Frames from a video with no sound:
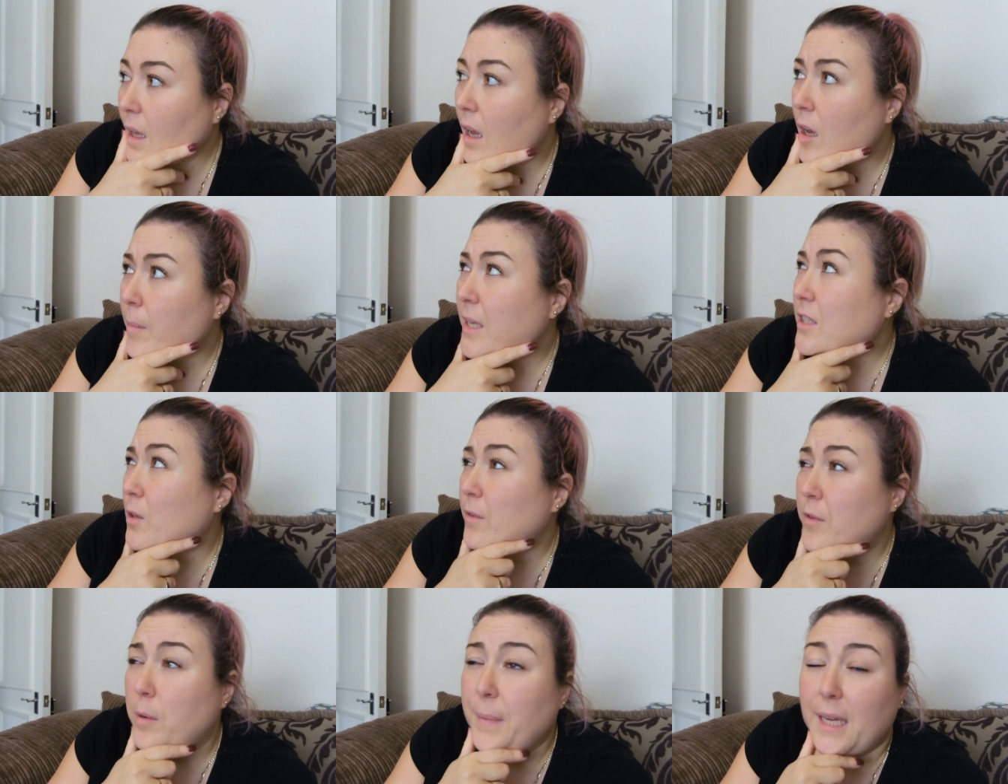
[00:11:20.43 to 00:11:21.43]
Um, I don't know
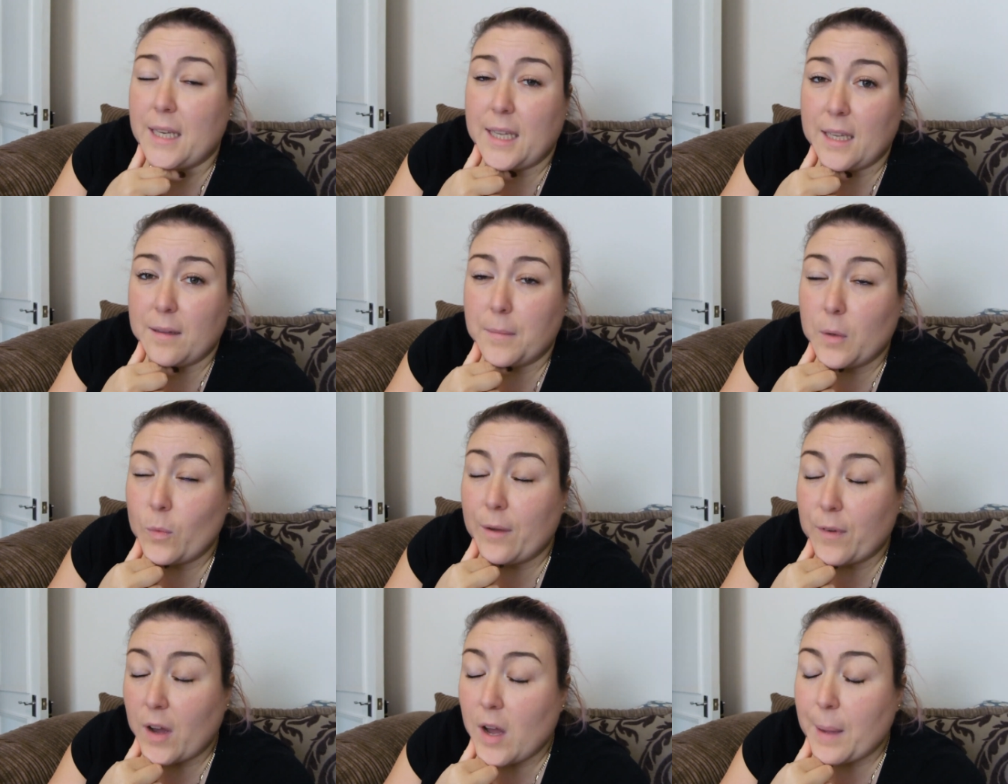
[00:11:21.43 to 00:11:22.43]
whether I'm meeting whether